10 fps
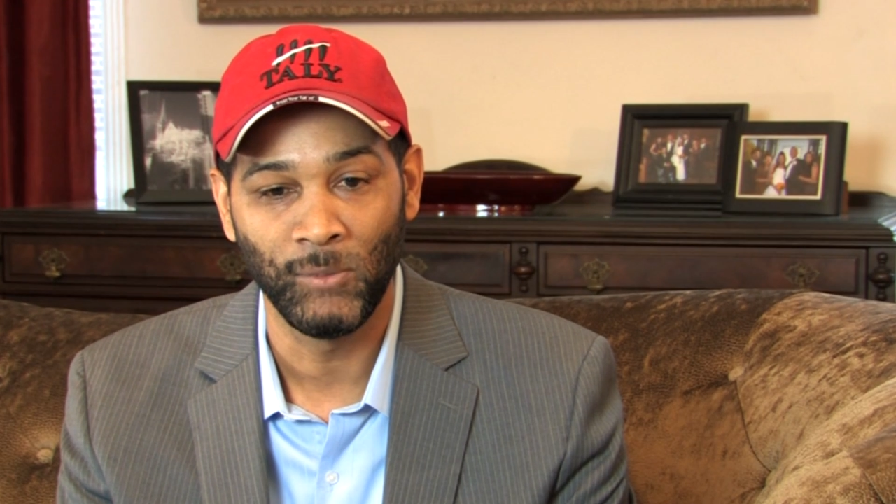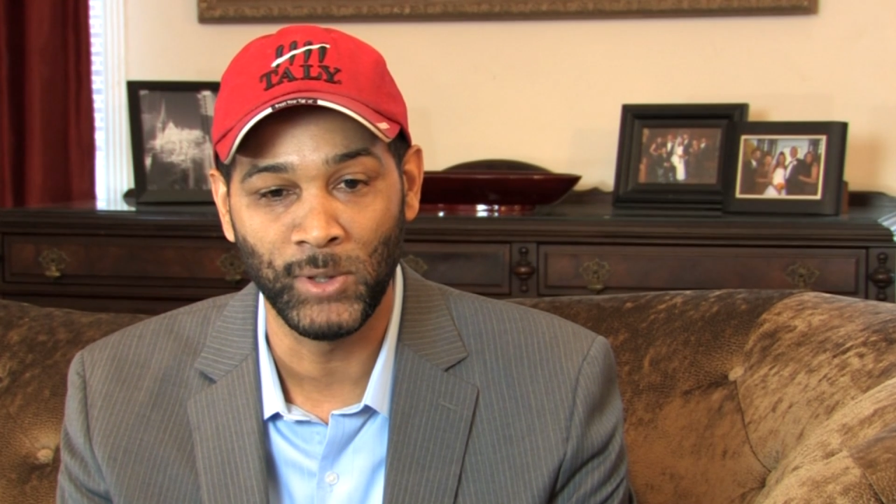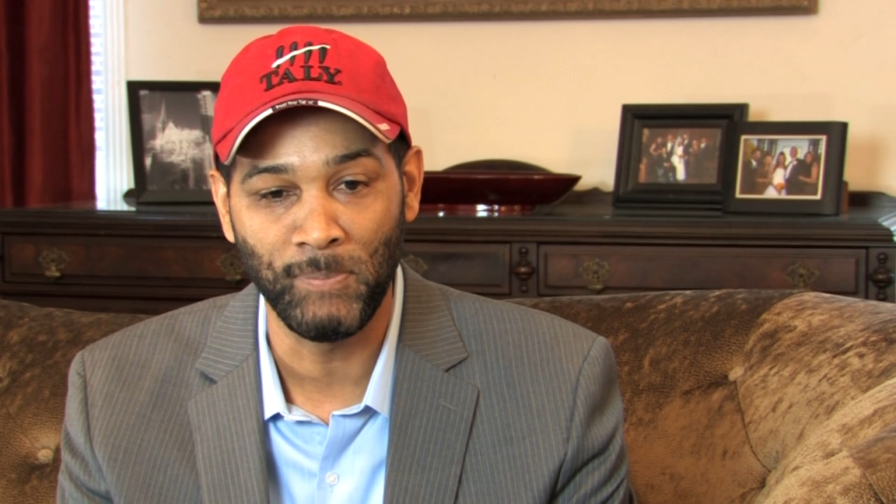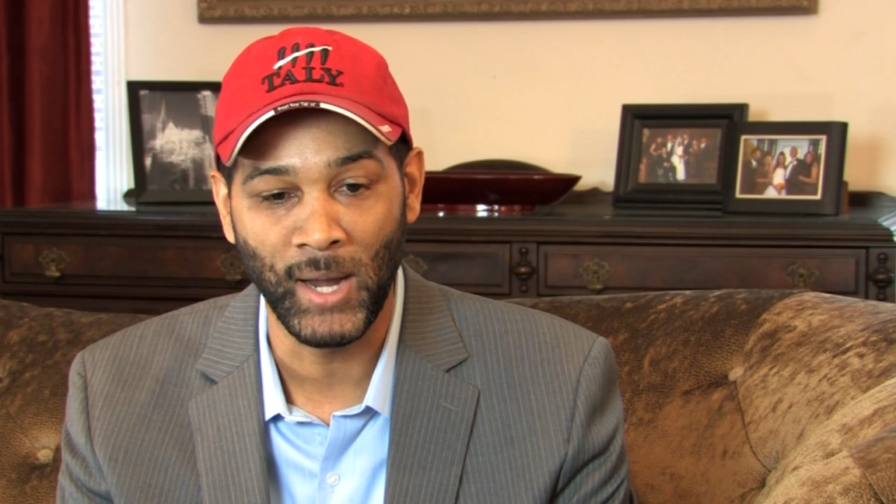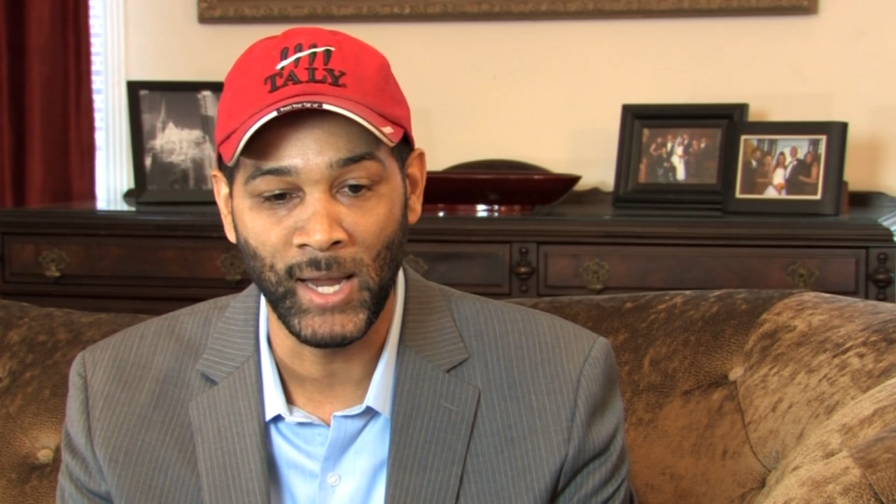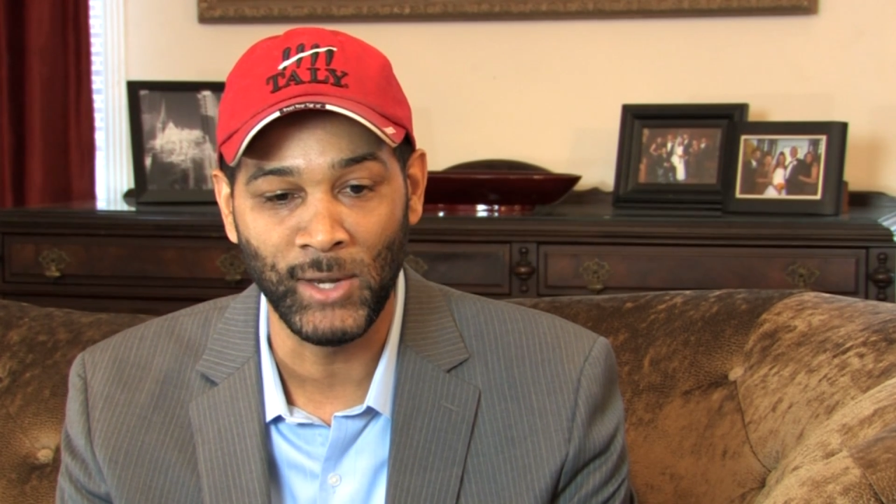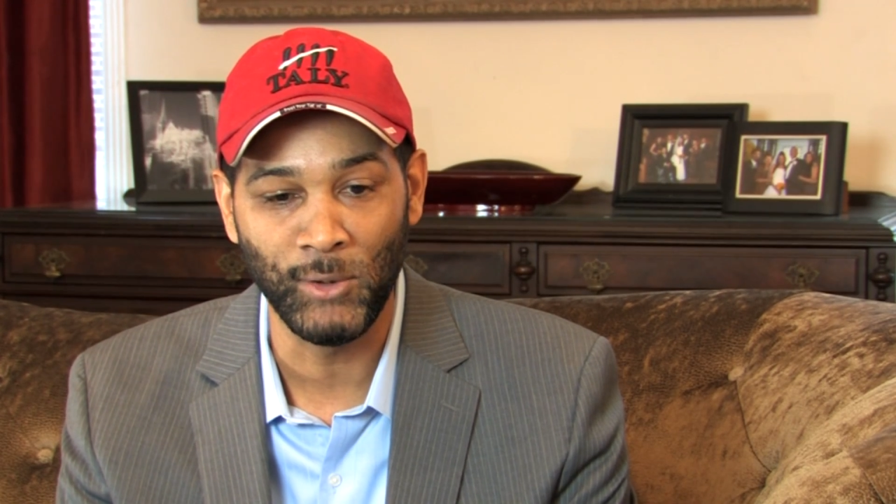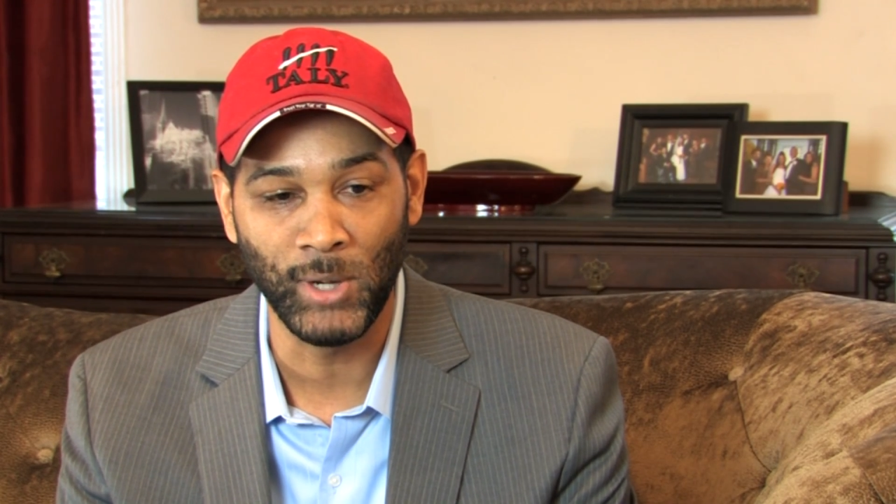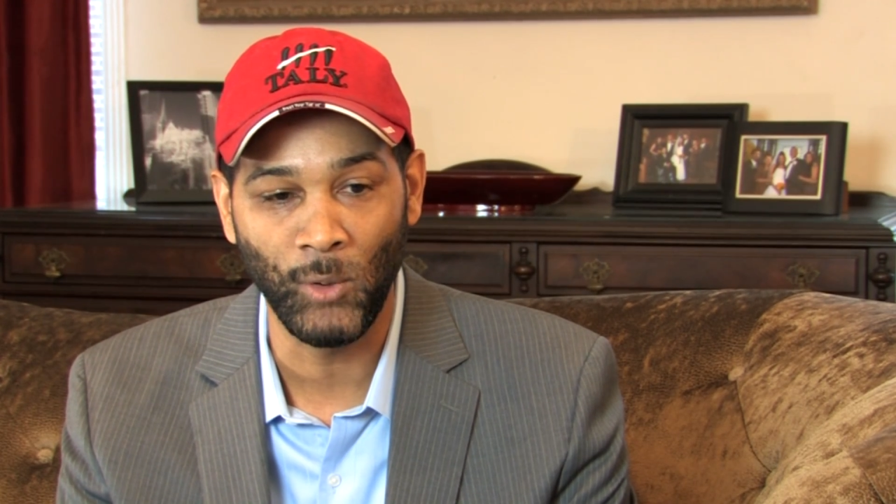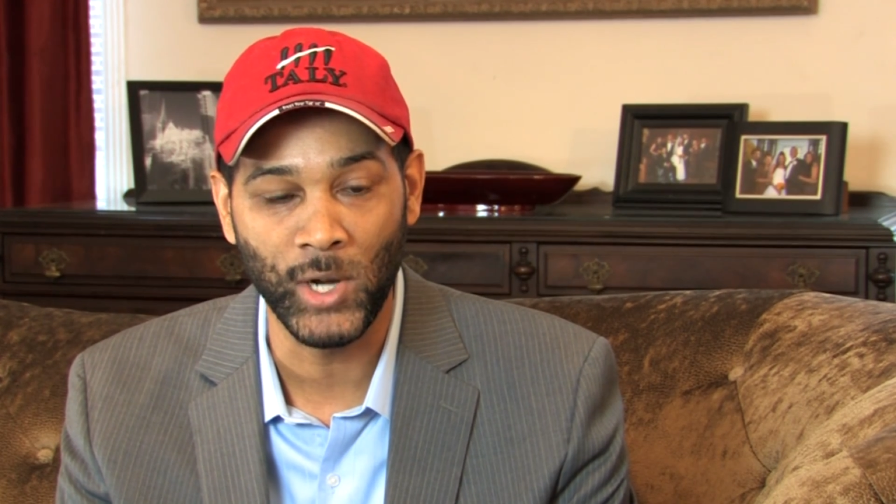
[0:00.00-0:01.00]
with my
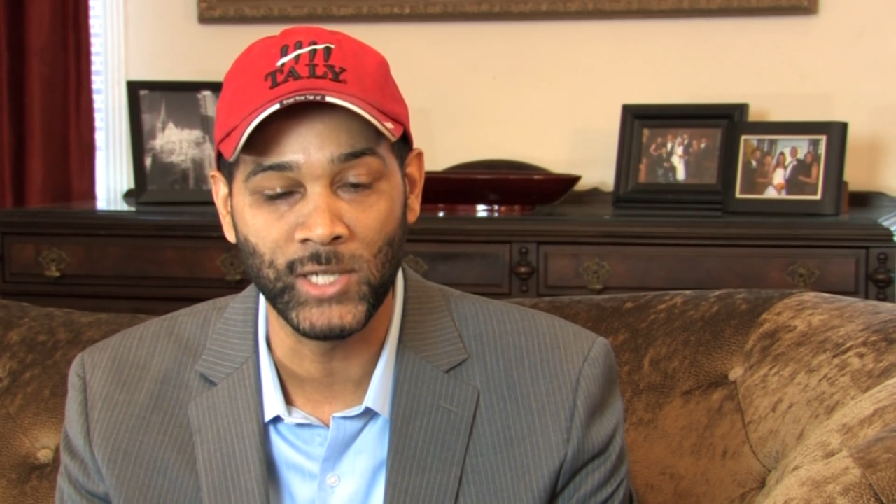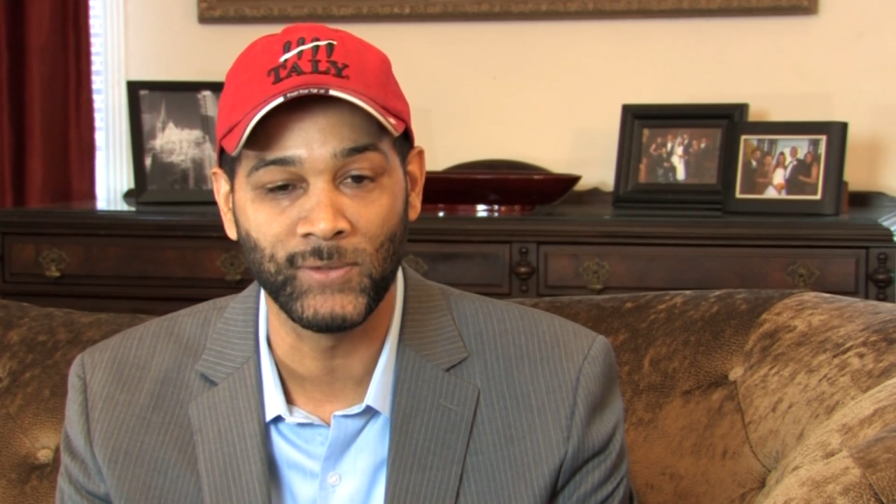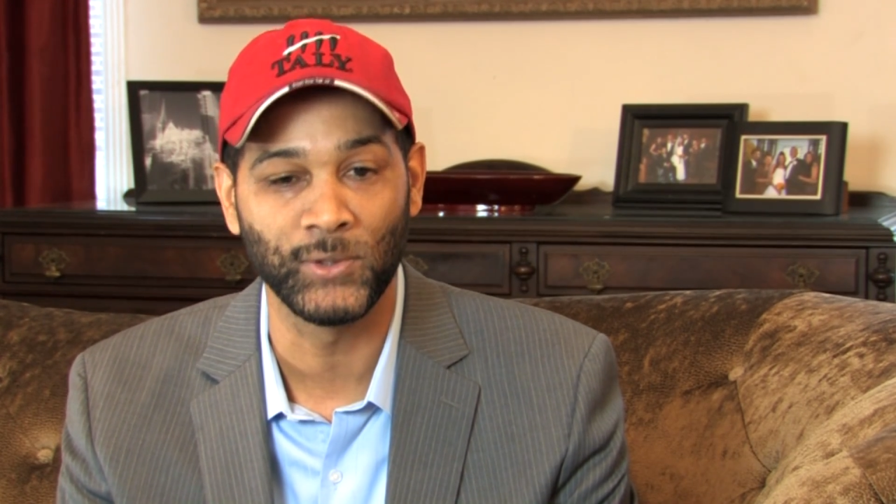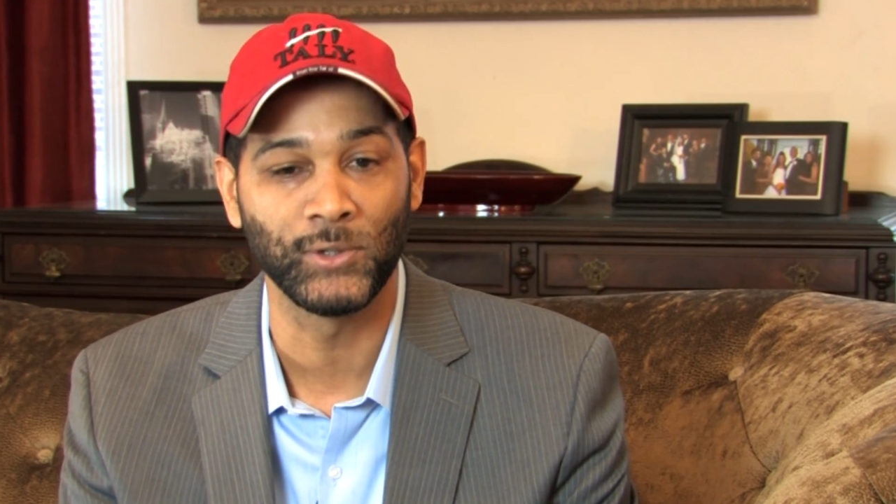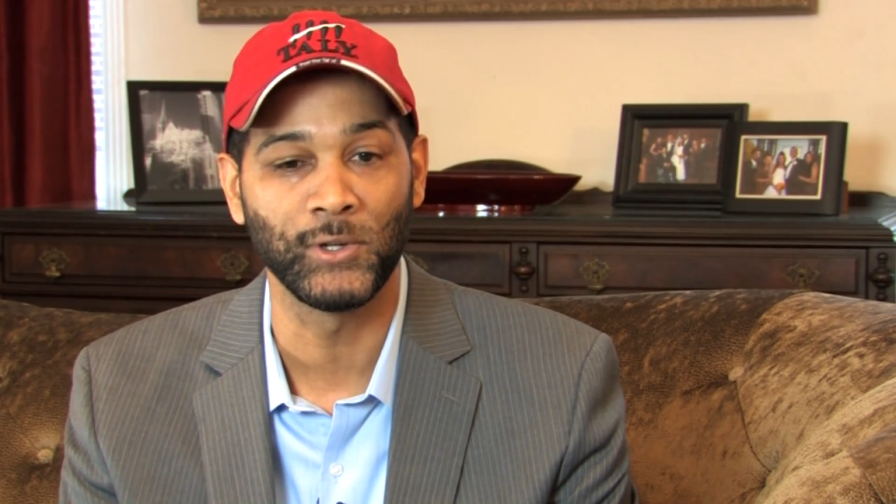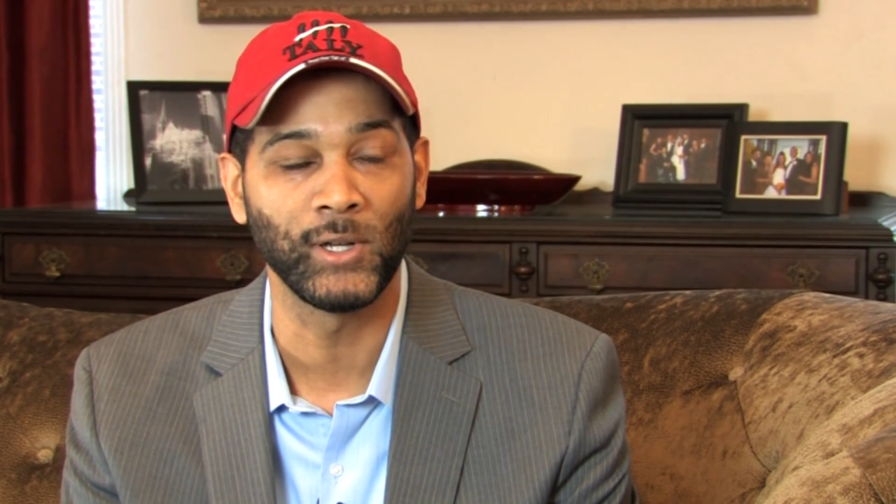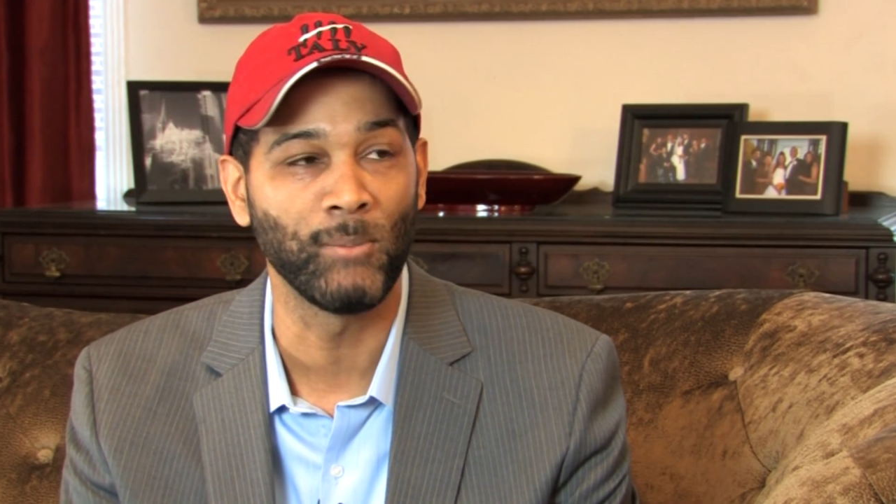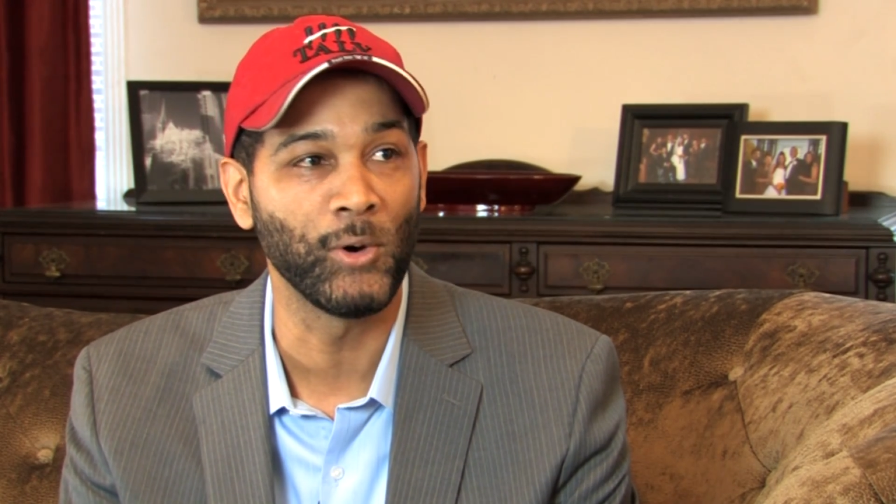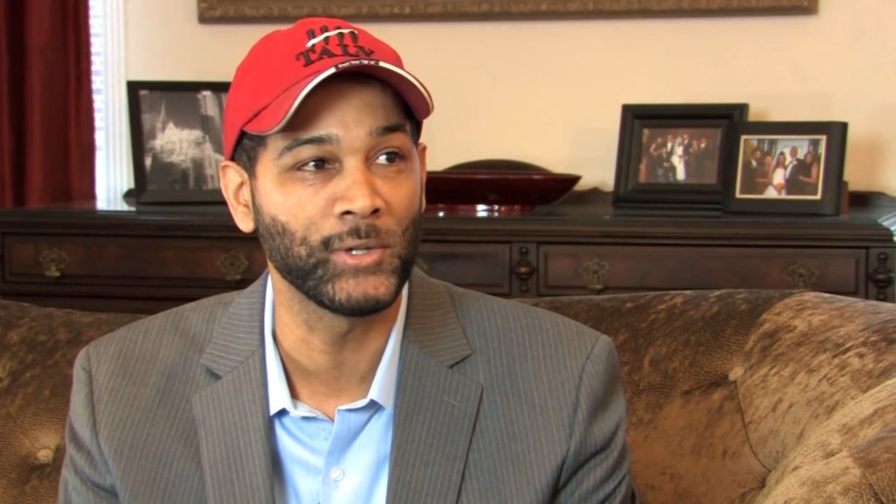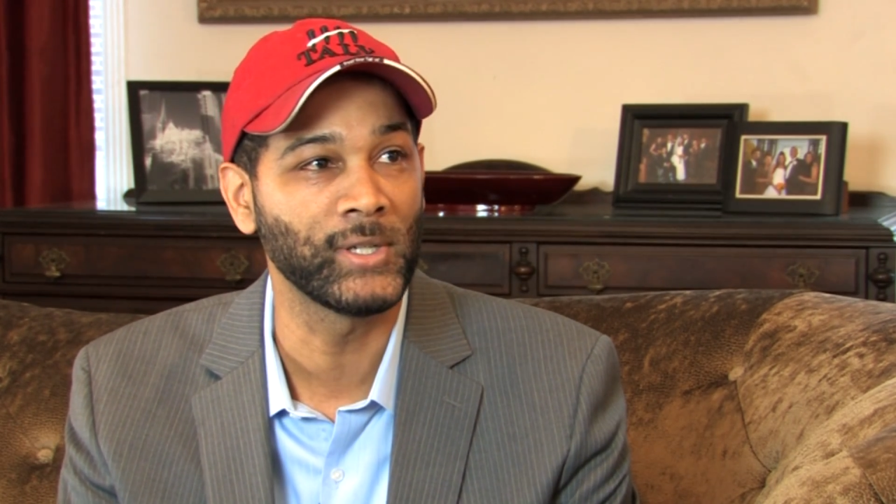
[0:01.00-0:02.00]
new equations for circular
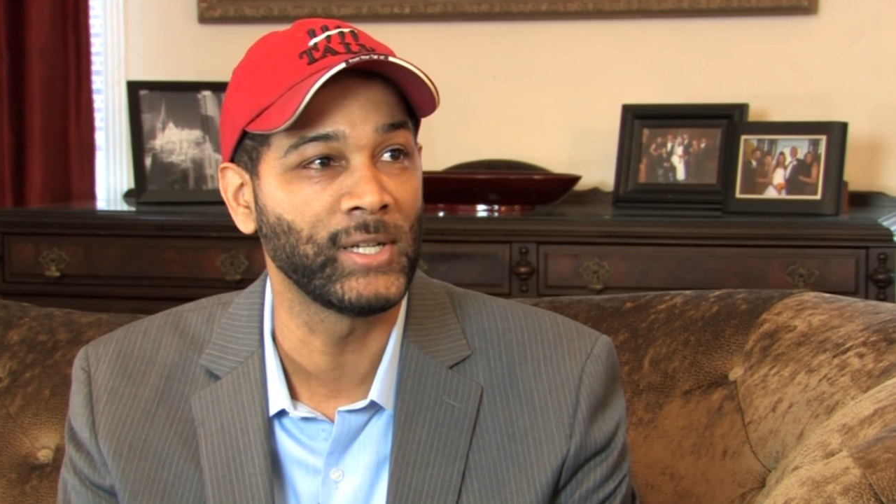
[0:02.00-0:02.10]
motion